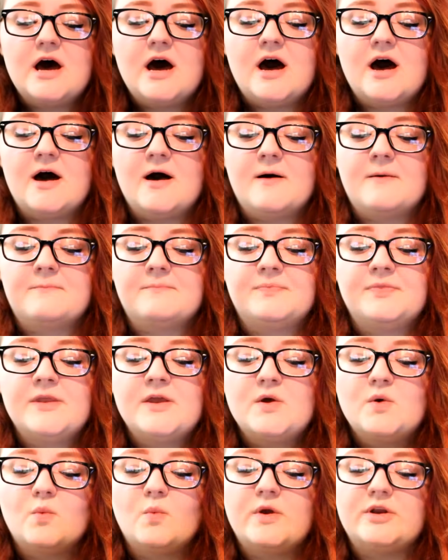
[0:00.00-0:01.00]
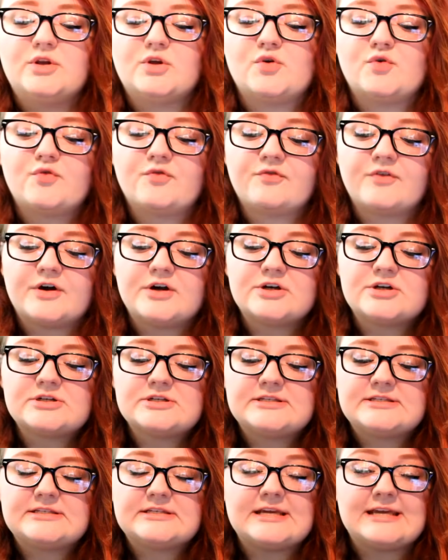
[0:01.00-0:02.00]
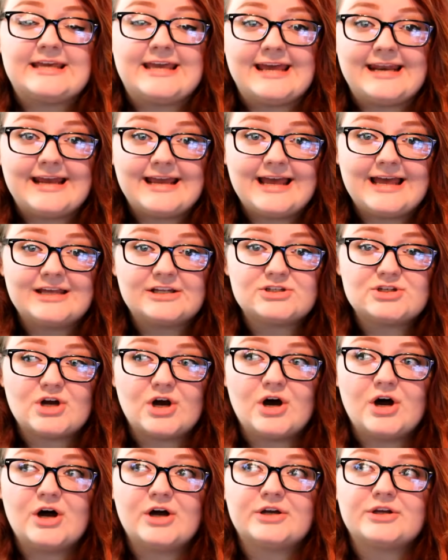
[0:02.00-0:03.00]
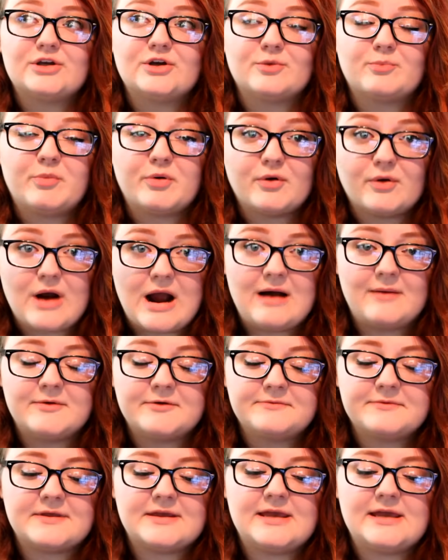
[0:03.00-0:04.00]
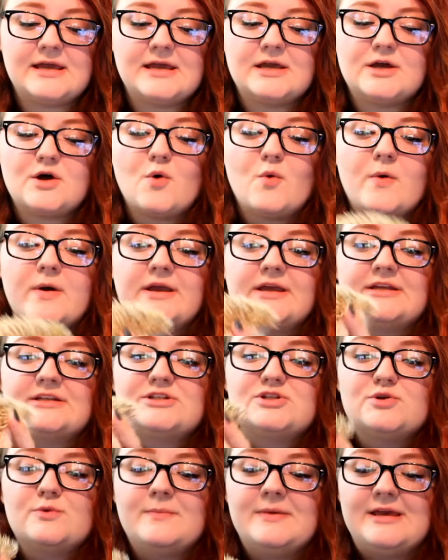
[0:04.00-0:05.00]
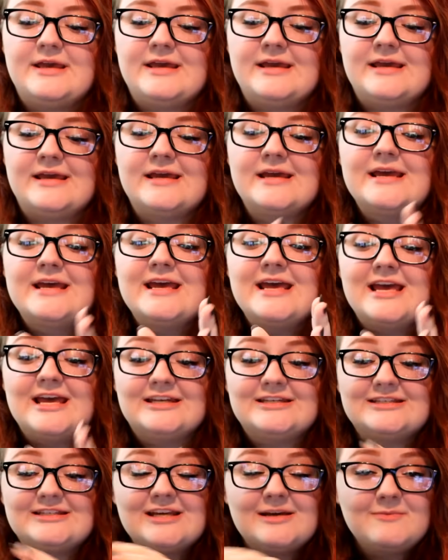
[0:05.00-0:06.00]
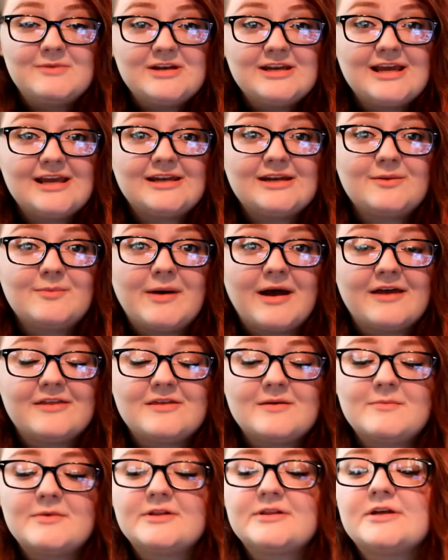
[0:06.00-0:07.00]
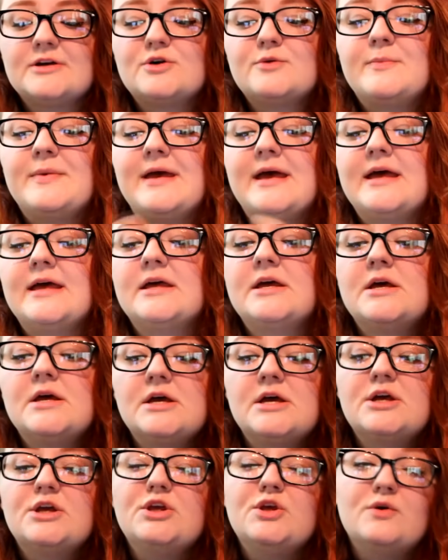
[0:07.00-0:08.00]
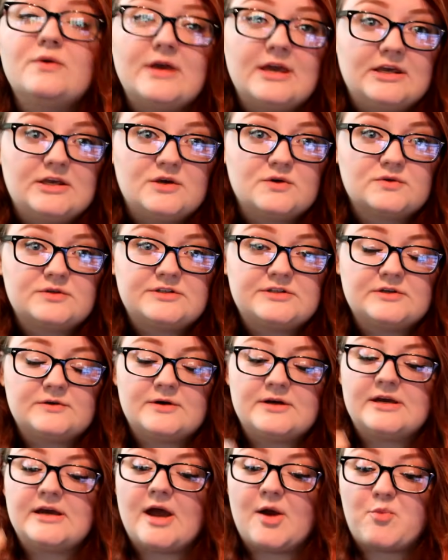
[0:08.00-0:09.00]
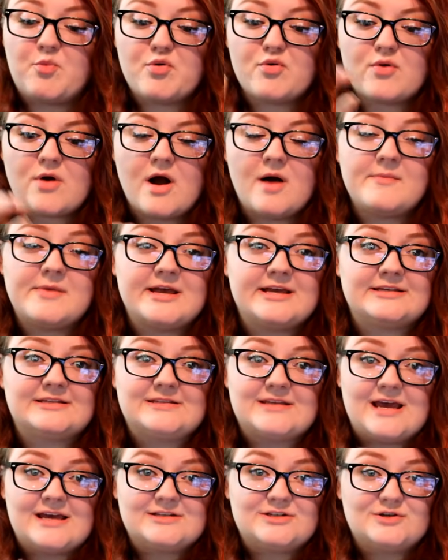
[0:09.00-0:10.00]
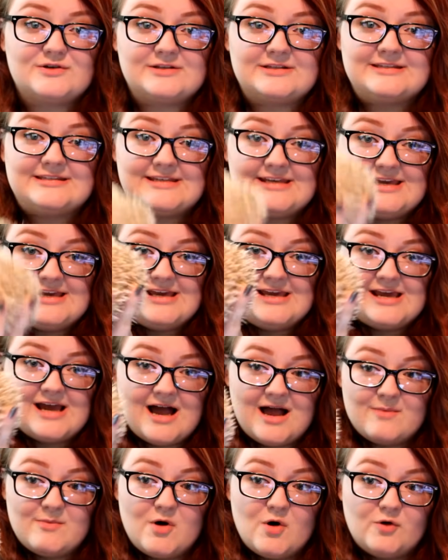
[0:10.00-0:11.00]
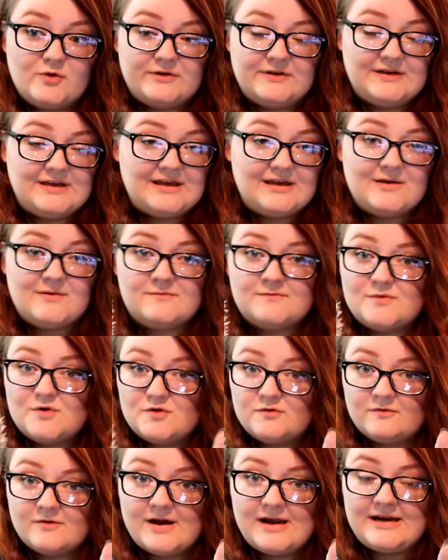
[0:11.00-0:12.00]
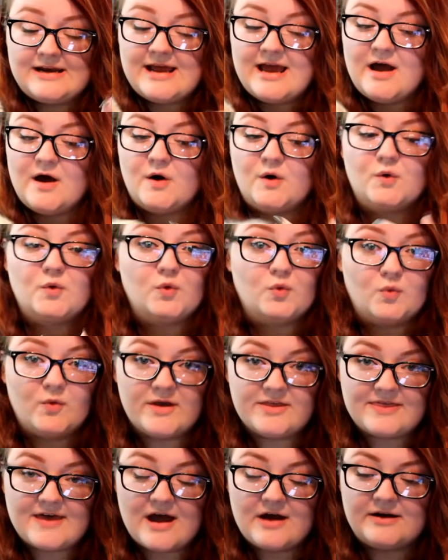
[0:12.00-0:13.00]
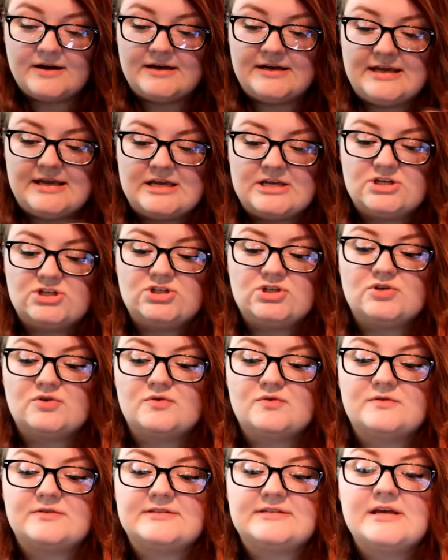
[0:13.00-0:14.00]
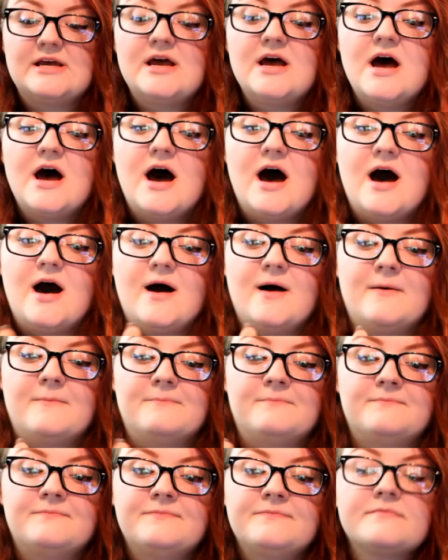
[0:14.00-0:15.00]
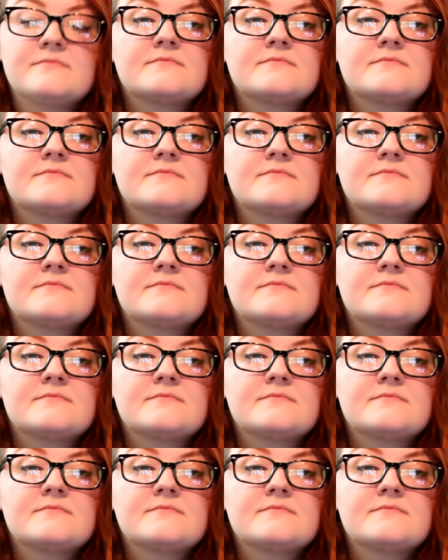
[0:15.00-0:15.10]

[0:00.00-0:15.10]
Um, when you first get a hedgehog, you're probably going to be intimidated by them a little bit. You get used to it, I promise. As you can see, I'm holding him right now without any issues. Um,